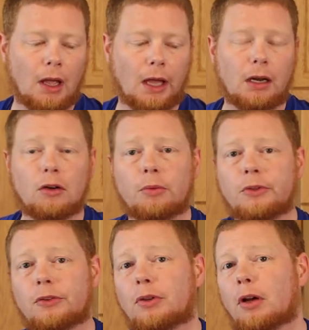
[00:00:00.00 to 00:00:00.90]
And I hope
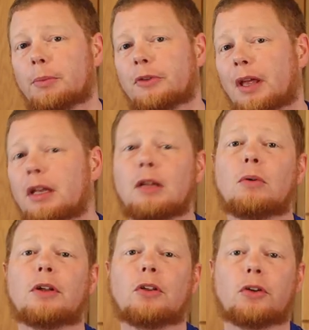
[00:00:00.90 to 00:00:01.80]
this helps
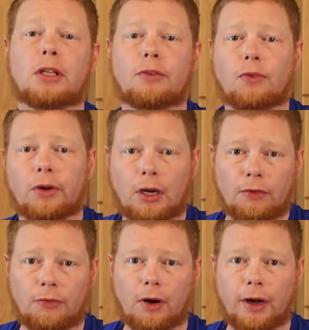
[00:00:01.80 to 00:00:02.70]
anyone looking for an
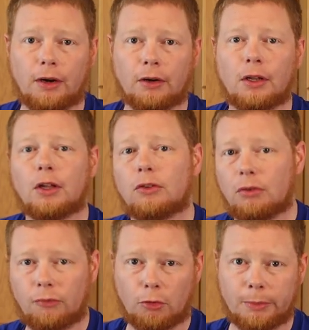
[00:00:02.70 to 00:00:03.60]
air fryer
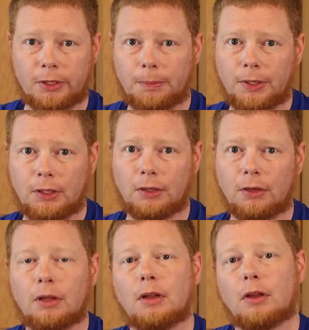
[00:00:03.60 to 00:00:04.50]
to form an
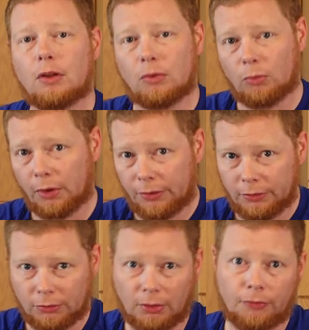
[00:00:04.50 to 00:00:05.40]
opinion
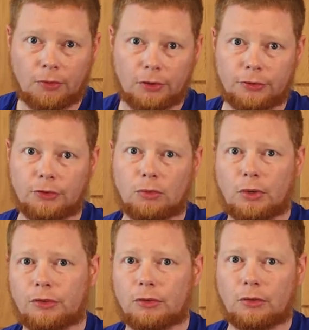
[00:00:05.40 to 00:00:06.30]
whether it's right for their
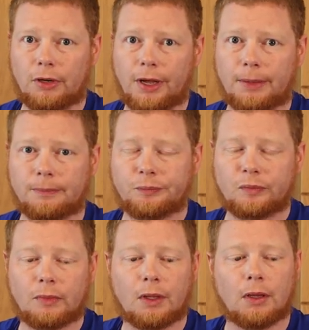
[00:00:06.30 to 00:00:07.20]
situation or not.
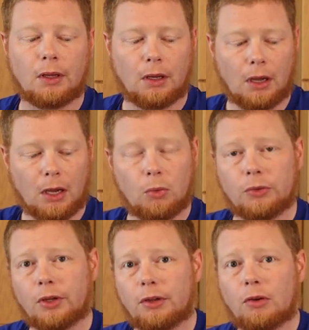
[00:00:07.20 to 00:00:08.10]
I
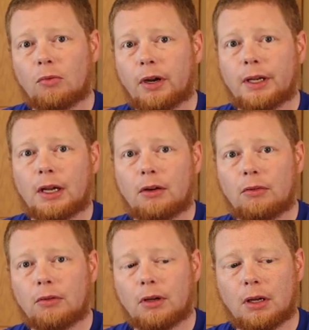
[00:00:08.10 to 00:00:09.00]
will tell you right
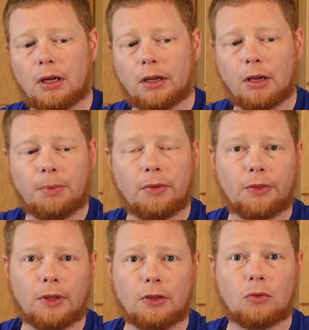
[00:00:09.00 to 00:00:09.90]
now a couple
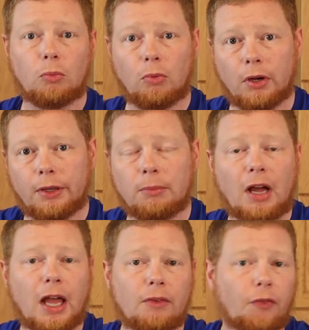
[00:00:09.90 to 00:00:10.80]
of things. One,
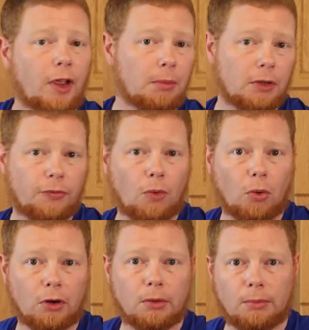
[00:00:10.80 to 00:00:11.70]
I have a family of
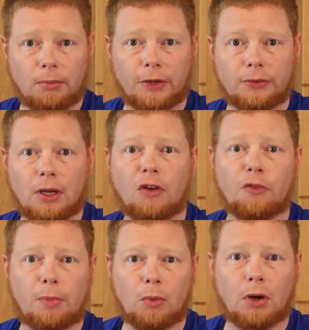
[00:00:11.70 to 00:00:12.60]
4,
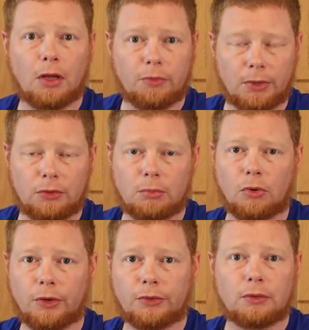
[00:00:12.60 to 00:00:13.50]
myself, my wife, and my 2
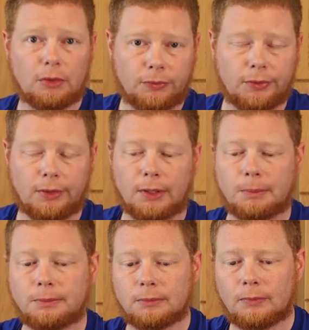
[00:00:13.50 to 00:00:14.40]
boys. You've seen
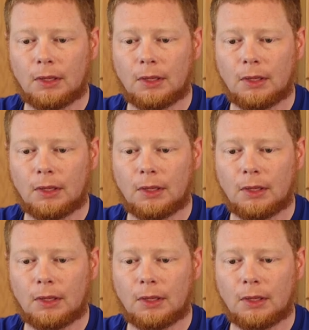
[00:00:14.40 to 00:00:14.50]
them.